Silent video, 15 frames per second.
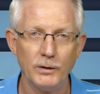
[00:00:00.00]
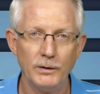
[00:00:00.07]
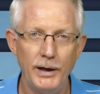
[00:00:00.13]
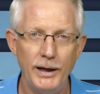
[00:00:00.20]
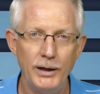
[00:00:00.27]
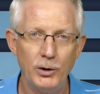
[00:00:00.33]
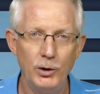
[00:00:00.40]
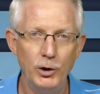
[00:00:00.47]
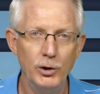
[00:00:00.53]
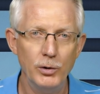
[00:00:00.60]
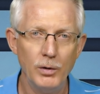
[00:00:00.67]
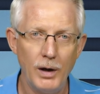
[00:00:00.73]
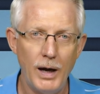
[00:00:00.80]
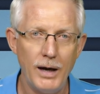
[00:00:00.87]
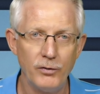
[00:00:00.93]
and new
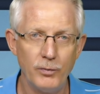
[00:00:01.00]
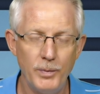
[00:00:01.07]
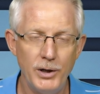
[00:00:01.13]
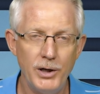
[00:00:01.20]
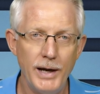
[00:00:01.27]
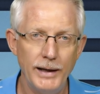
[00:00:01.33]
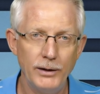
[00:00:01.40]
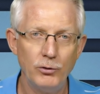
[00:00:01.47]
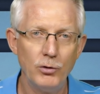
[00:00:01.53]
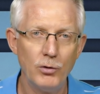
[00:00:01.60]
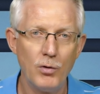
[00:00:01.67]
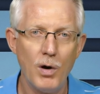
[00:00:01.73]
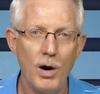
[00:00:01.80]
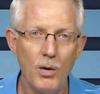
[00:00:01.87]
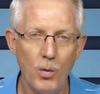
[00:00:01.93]
life began to
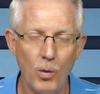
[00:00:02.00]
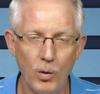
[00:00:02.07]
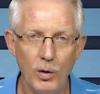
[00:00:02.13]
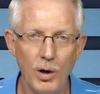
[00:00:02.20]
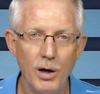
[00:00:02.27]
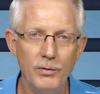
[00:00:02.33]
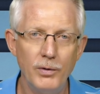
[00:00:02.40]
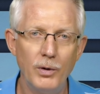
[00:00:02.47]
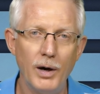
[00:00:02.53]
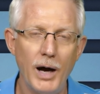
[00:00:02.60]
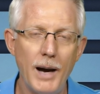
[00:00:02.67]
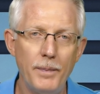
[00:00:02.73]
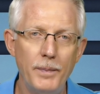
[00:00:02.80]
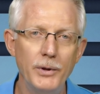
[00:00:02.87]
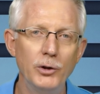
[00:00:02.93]
grow all over
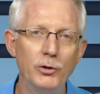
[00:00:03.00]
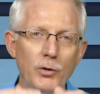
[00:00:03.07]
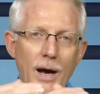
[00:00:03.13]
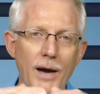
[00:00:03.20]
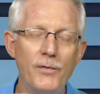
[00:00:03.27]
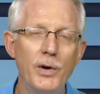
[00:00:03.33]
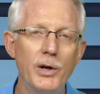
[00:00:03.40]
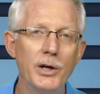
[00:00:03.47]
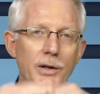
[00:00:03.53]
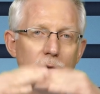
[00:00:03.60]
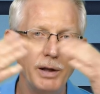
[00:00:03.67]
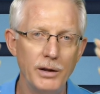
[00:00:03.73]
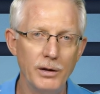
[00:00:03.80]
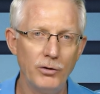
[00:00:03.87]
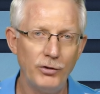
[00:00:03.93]
up into Africa. And
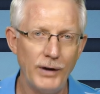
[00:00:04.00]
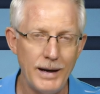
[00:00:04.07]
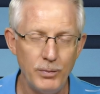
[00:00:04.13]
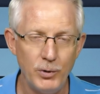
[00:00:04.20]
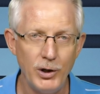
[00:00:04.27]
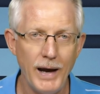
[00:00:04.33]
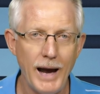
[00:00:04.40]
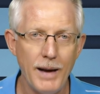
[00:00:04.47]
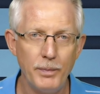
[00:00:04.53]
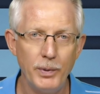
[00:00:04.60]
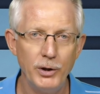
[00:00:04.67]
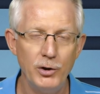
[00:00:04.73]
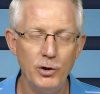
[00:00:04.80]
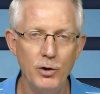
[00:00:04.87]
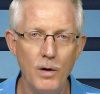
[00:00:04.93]
then the same thing happened
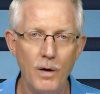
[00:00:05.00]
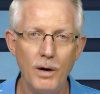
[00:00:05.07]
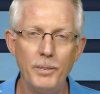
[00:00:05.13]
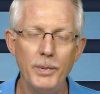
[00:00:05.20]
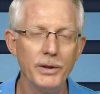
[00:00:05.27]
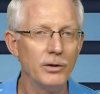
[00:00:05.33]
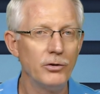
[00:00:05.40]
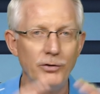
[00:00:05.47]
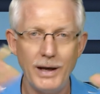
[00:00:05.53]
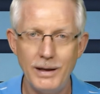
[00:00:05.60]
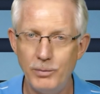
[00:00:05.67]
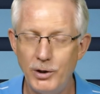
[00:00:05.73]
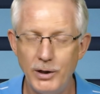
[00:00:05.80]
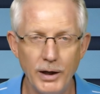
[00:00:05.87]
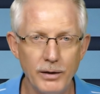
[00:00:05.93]
in Europe and the same
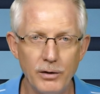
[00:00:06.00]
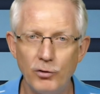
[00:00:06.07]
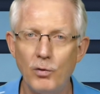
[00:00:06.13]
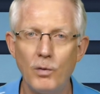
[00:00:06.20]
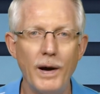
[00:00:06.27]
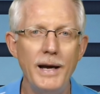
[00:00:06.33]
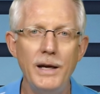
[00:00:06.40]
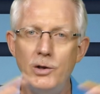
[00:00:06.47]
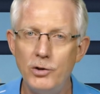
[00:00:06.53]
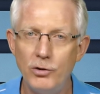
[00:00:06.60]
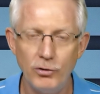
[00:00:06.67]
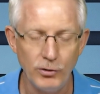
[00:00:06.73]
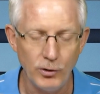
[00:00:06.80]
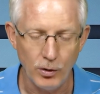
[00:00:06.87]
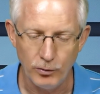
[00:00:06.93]
thing. And this rain
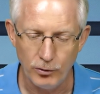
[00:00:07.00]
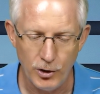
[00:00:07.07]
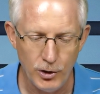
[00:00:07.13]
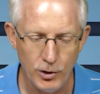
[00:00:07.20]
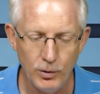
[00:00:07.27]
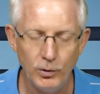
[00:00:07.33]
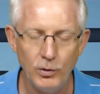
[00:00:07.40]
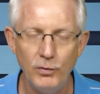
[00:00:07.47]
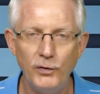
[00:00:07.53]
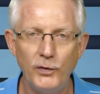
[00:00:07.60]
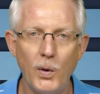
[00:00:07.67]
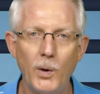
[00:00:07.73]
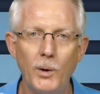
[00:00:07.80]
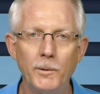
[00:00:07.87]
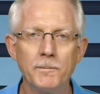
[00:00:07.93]
just continued to
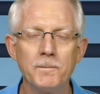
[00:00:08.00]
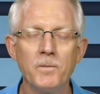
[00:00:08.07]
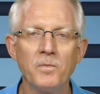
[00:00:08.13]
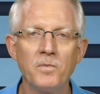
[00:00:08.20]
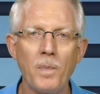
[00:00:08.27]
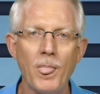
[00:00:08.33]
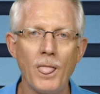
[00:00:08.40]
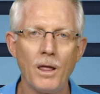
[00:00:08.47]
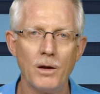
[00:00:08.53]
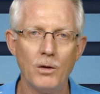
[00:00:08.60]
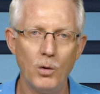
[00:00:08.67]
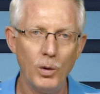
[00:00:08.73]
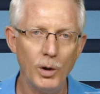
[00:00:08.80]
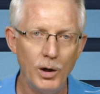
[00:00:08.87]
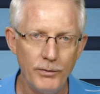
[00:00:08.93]
fall
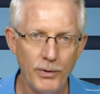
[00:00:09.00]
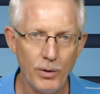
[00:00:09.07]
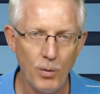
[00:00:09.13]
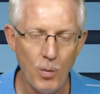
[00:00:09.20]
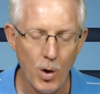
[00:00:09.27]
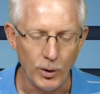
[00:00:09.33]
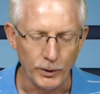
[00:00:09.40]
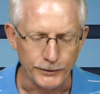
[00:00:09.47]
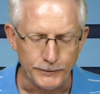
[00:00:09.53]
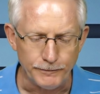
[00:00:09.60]
all over the world.